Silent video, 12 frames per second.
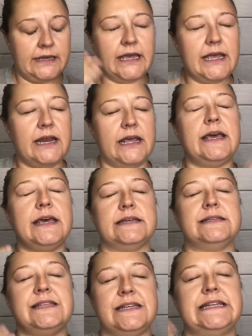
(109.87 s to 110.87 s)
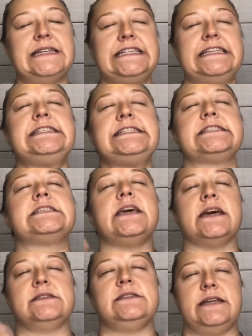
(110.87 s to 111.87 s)
It is
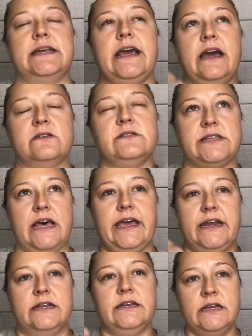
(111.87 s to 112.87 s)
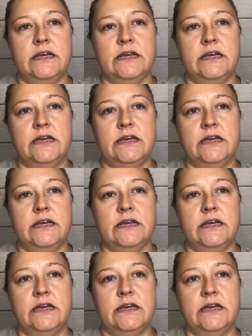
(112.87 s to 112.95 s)
disgusting outside.